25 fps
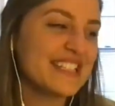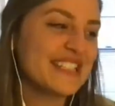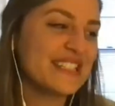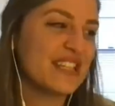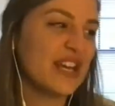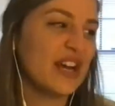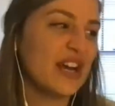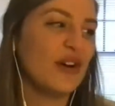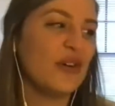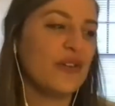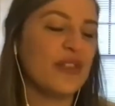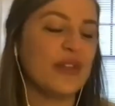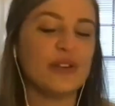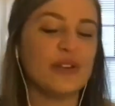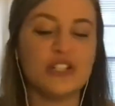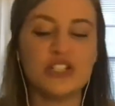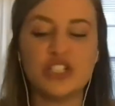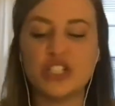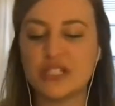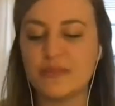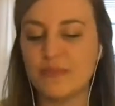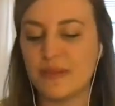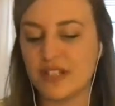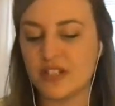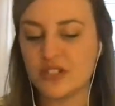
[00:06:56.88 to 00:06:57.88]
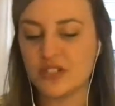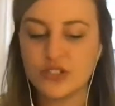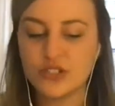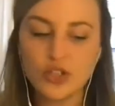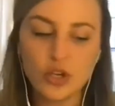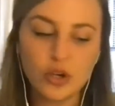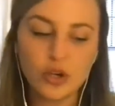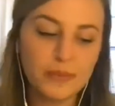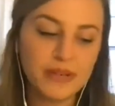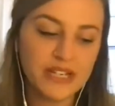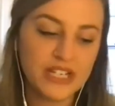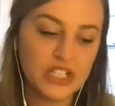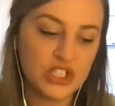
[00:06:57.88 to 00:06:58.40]
so there had just been
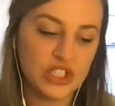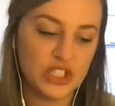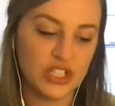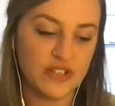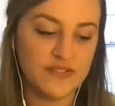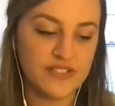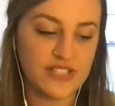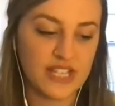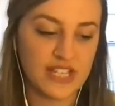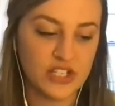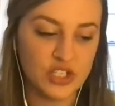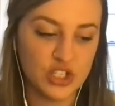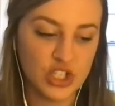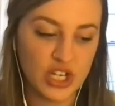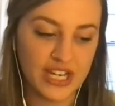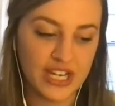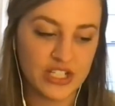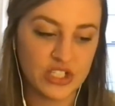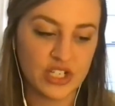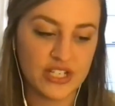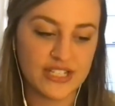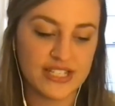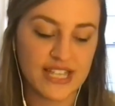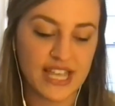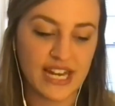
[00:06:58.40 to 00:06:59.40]
so many shifts and changes.